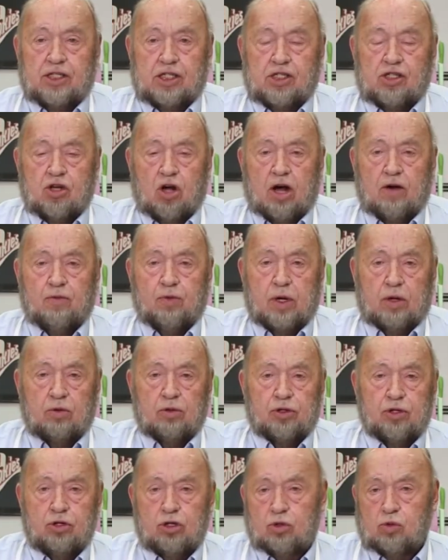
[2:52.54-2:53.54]
these off, what we'll
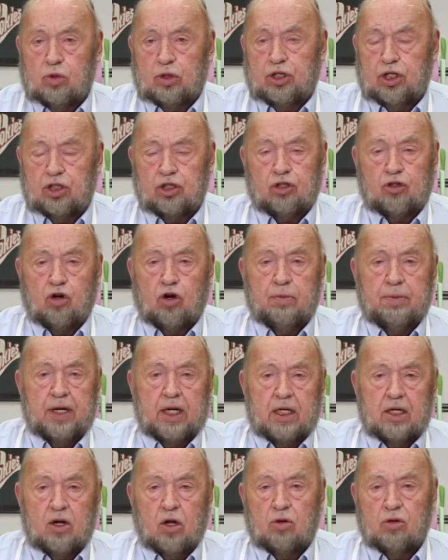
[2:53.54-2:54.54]
do is we'll just throw them in
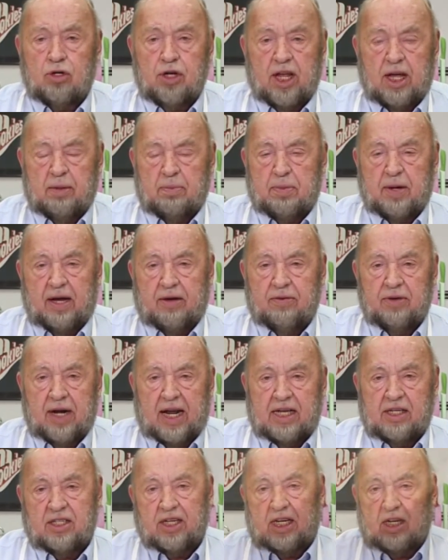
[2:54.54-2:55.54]
a low temp oven.
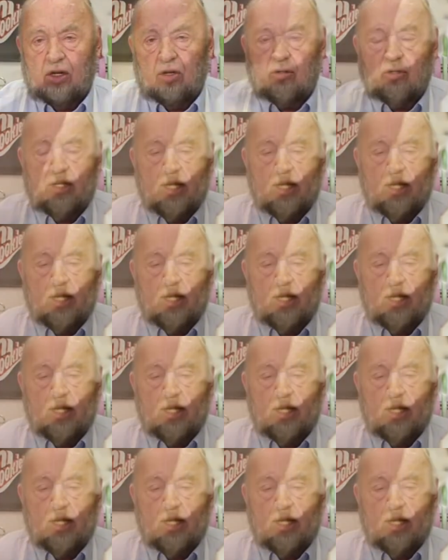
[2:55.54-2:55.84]
I say low